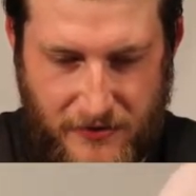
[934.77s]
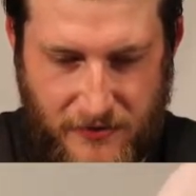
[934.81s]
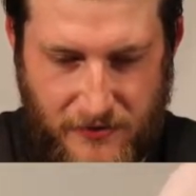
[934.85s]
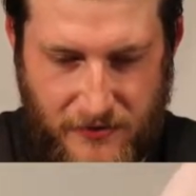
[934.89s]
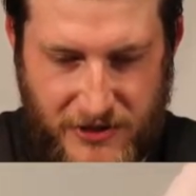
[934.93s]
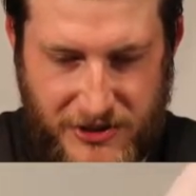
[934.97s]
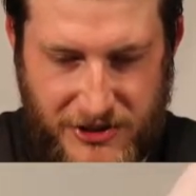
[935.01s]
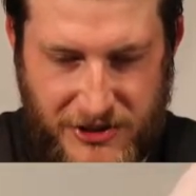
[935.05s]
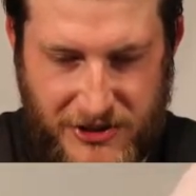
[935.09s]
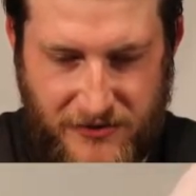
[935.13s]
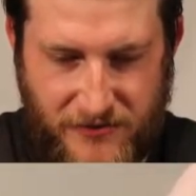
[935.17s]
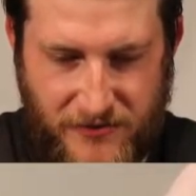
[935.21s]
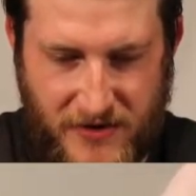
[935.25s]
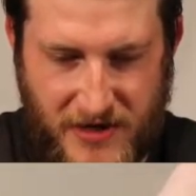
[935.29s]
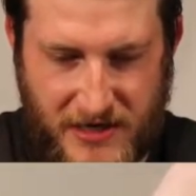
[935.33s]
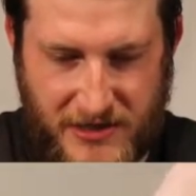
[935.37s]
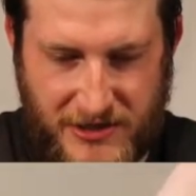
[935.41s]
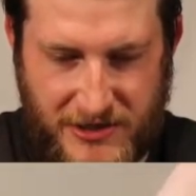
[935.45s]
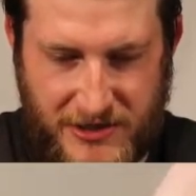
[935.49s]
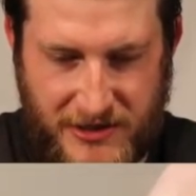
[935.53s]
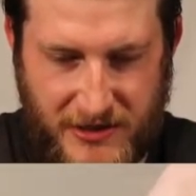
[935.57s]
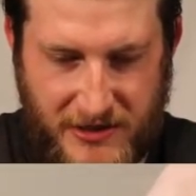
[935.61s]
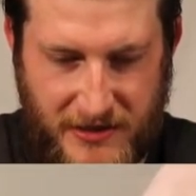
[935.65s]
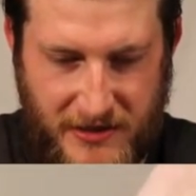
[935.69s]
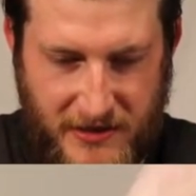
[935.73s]

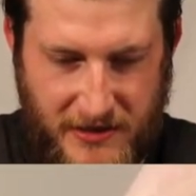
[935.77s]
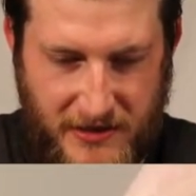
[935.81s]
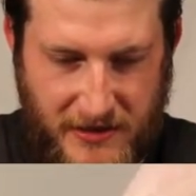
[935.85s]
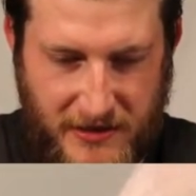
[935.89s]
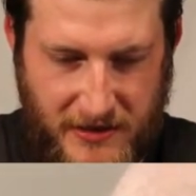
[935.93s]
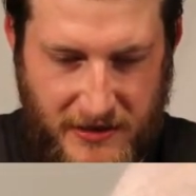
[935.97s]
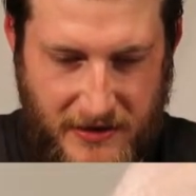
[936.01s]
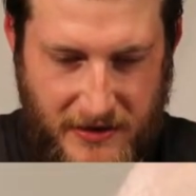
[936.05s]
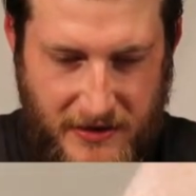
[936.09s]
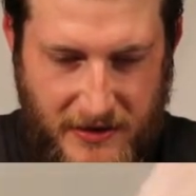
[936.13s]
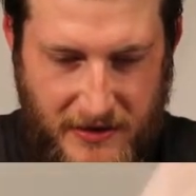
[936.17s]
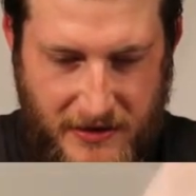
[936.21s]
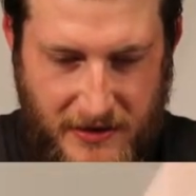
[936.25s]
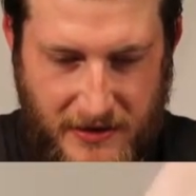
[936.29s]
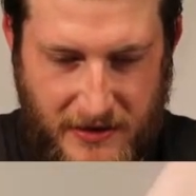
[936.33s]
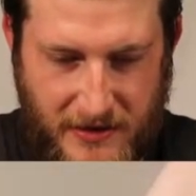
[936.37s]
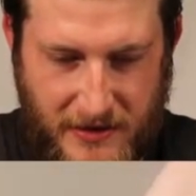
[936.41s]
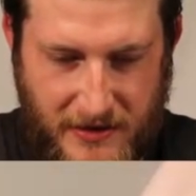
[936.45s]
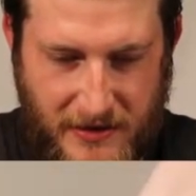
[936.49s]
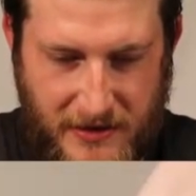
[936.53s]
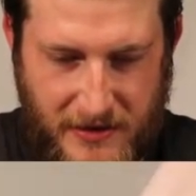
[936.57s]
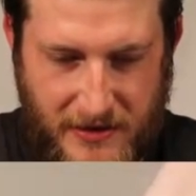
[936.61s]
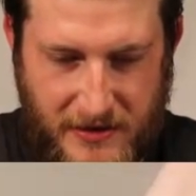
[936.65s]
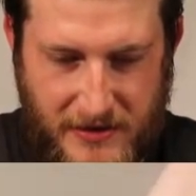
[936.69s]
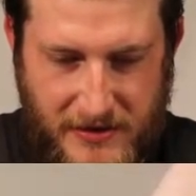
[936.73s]
Wishiwashi,
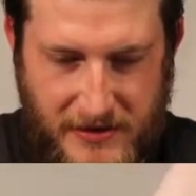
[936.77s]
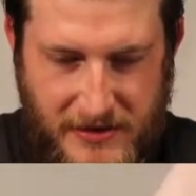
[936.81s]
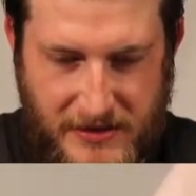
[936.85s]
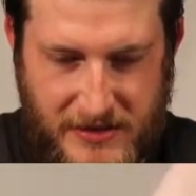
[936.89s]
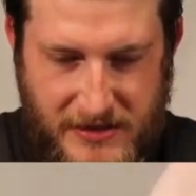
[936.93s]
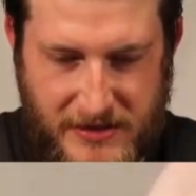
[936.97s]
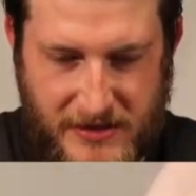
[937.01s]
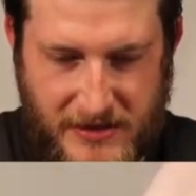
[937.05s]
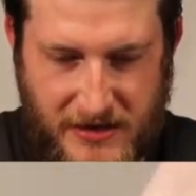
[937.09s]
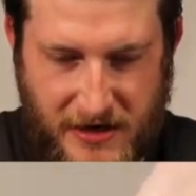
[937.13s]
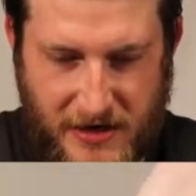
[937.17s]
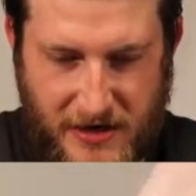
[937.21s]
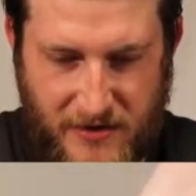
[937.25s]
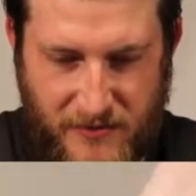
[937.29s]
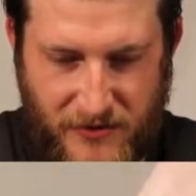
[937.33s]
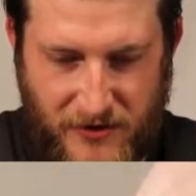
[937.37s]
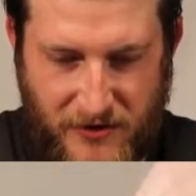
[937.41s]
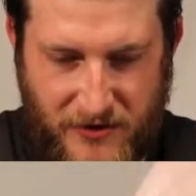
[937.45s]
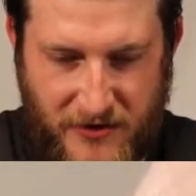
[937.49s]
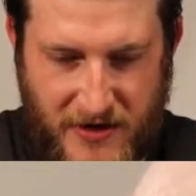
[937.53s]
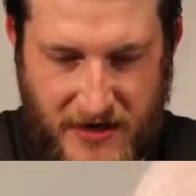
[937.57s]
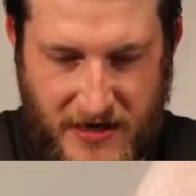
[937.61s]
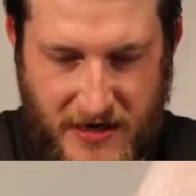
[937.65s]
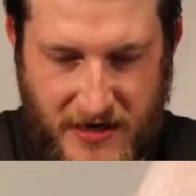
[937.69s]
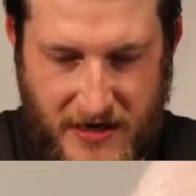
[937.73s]

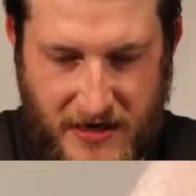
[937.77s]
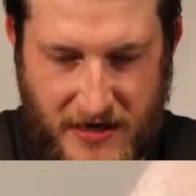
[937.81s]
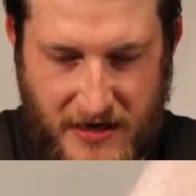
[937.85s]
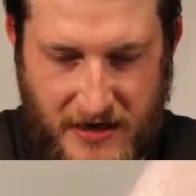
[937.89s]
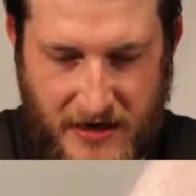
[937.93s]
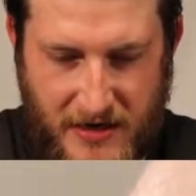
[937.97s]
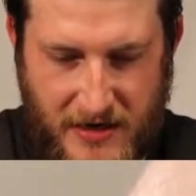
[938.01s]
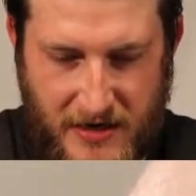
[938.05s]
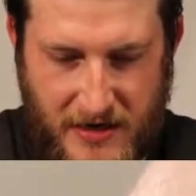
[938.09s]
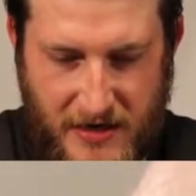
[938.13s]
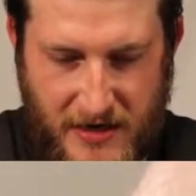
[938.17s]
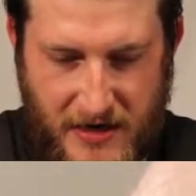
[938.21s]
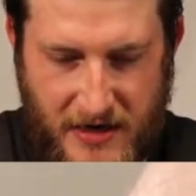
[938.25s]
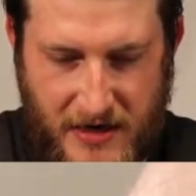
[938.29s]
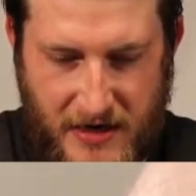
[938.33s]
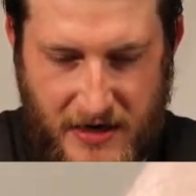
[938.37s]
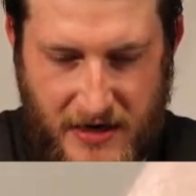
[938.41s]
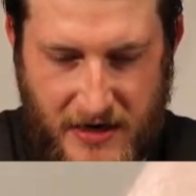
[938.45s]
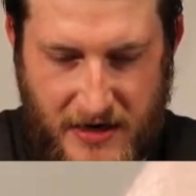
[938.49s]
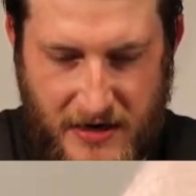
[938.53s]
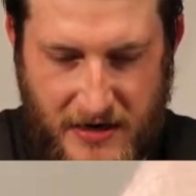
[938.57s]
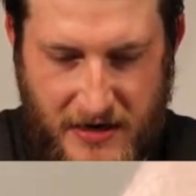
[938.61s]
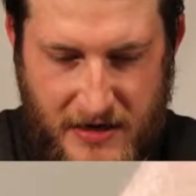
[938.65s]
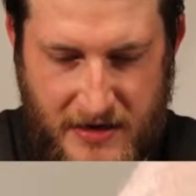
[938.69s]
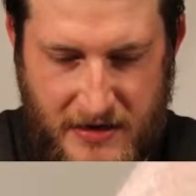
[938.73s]
Skarmory,
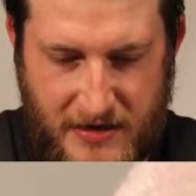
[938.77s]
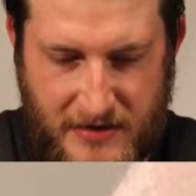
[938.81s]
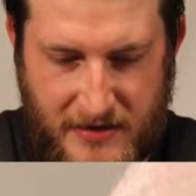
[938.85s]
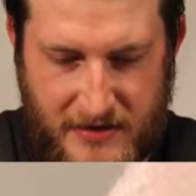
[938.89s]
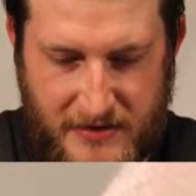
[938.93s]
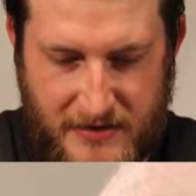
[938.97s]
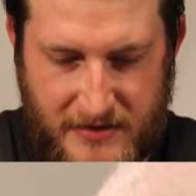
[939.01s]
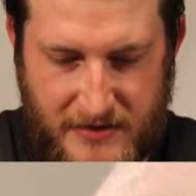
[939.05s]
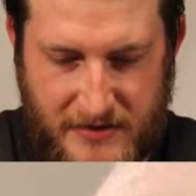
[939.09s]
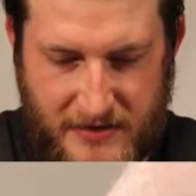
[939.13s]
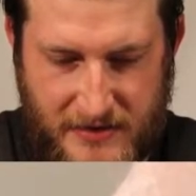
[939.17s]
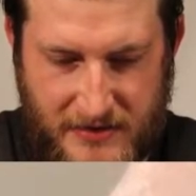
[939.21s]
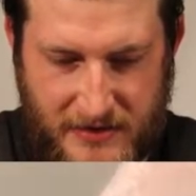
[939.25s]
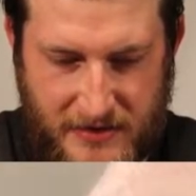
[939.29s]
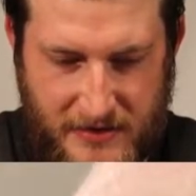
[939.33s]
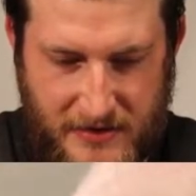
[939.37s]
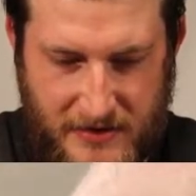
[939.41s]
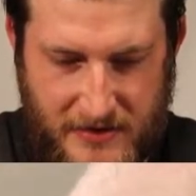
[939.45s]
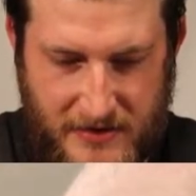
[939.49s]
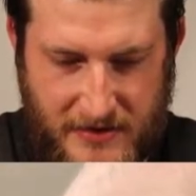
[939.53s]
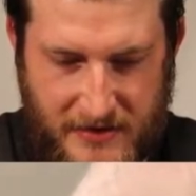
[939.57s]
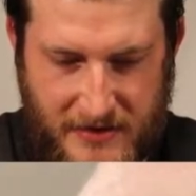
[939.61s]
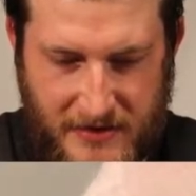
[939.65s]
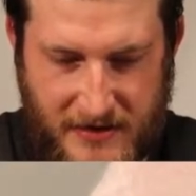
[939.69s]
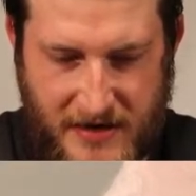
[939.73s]
and
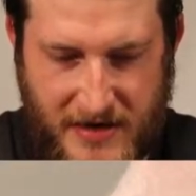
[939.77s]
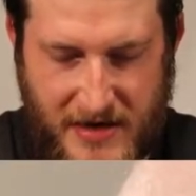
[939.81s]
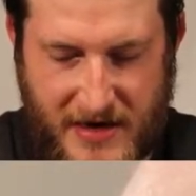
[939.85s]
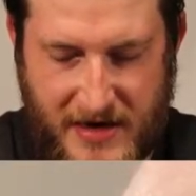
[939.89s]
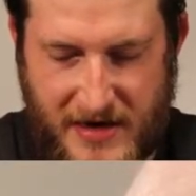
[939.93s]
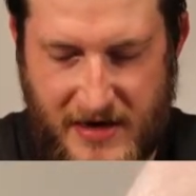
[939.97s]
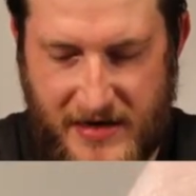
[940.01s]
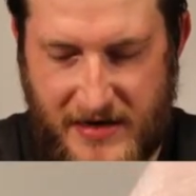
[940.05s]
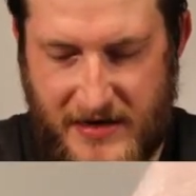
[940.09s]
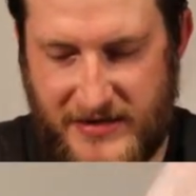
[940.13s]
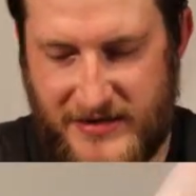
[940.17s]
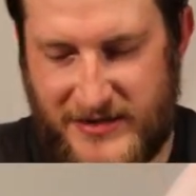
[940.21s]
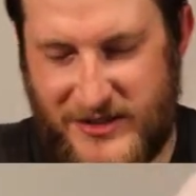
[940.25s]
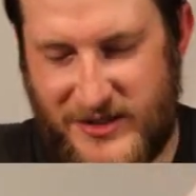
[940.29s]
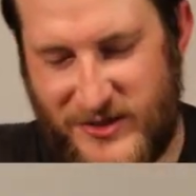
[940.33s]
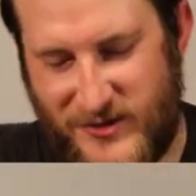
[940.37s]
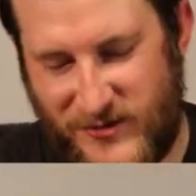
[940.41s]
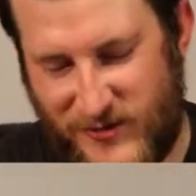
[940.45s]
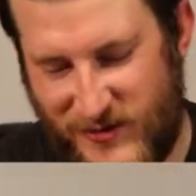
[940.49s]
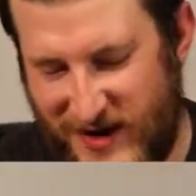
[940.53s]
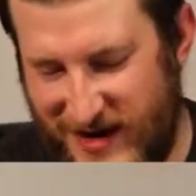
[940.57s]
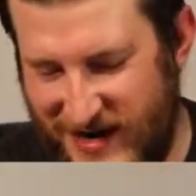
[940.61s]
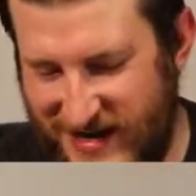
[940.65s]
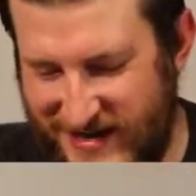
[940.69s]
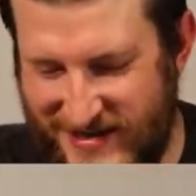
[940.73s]

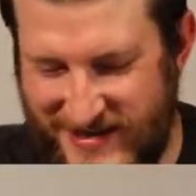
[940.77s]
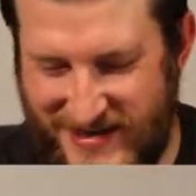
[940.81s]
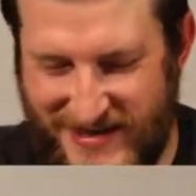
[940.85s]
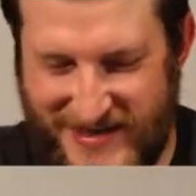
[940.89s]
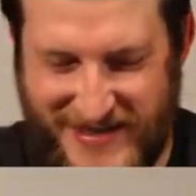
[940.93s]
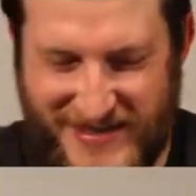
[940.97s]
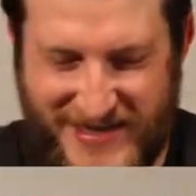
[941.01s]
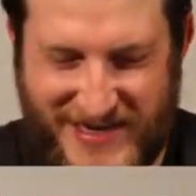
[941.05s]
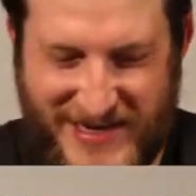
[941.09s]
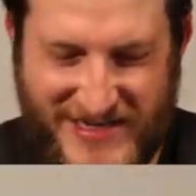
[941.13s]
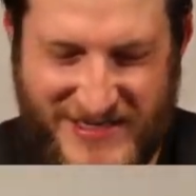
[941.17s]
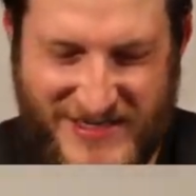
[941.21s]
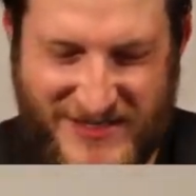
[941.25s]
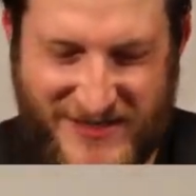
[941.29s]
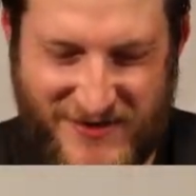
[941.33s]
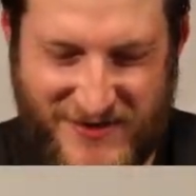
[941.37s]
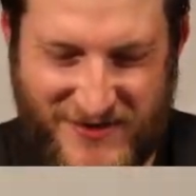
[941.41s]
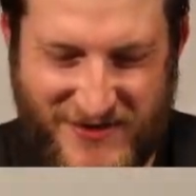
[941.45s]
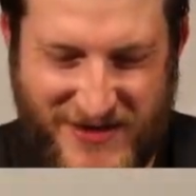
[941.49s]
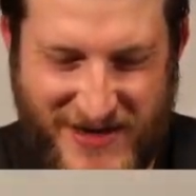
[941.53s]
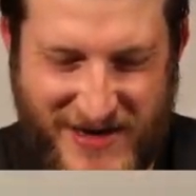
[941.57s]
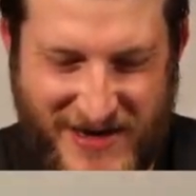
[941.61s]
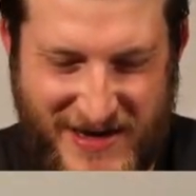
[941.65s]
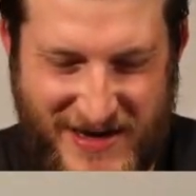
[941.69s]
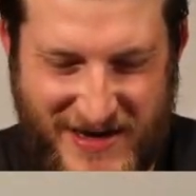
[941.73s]
Swanna. That's
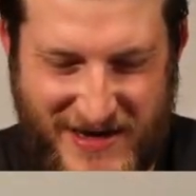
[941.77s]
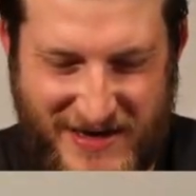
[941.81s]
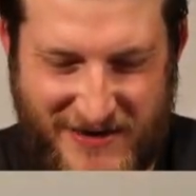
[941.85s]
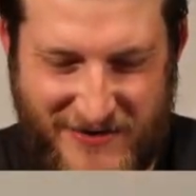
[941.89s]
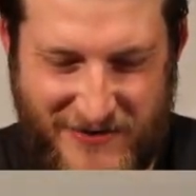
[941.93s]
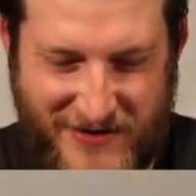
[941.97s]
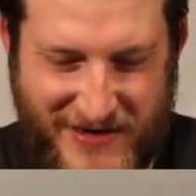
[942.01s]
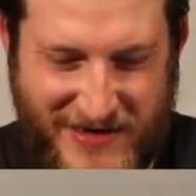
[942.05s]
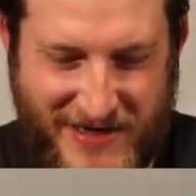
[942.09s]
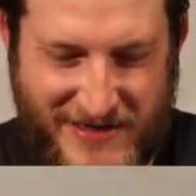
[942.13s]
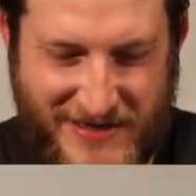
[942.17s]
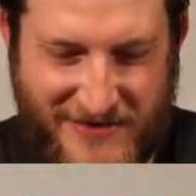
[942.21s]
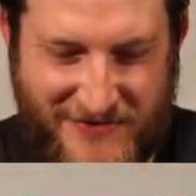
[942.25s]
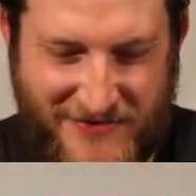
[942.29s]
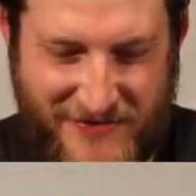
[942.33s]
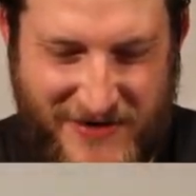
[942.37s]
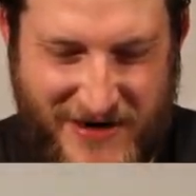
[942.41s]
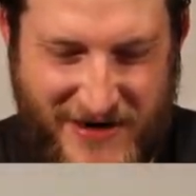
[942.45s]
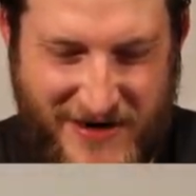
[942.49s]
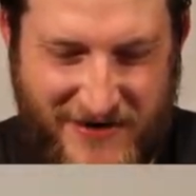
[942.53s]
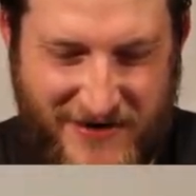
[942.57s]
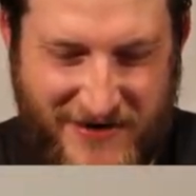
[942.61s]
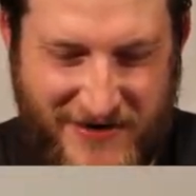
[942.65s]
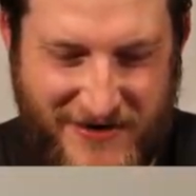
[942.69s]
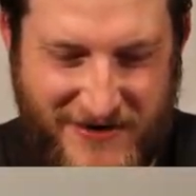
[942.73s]
okay. And we got the
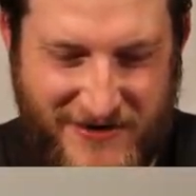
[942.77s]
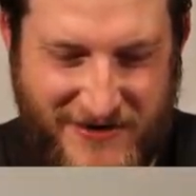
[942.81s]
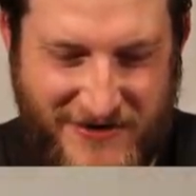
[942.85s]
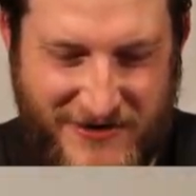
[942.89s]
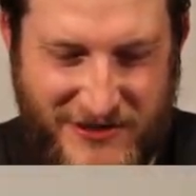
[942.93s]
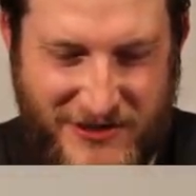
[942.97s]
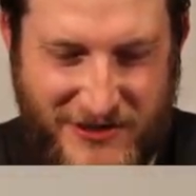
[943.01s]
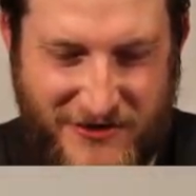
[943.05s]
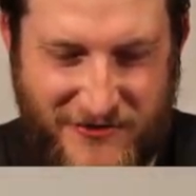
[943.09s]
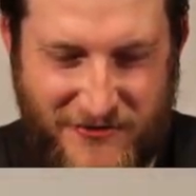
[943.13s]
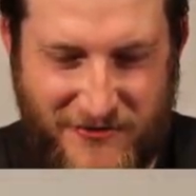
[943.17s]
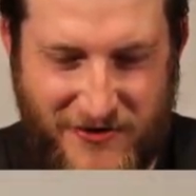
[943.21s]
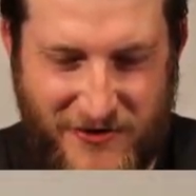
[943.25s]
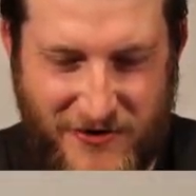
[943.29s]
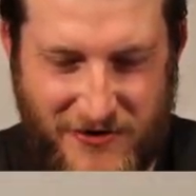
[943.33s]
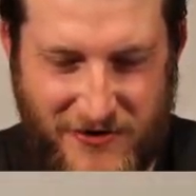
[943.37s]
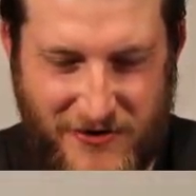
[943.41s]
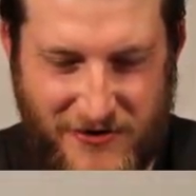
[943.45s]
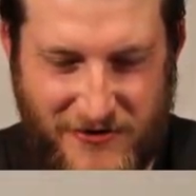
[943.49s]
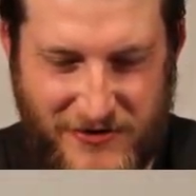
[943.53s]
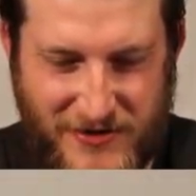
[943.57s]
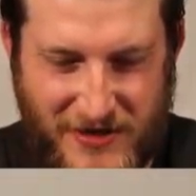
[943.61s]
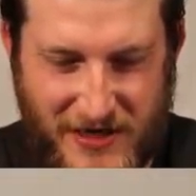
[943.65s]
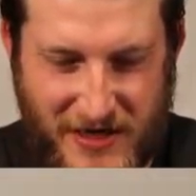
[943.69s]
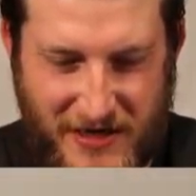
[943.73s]
Fire and Energy
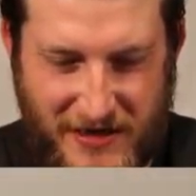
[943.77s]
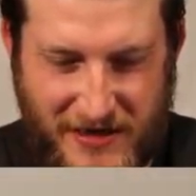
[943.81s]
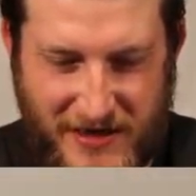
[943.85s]
Rose.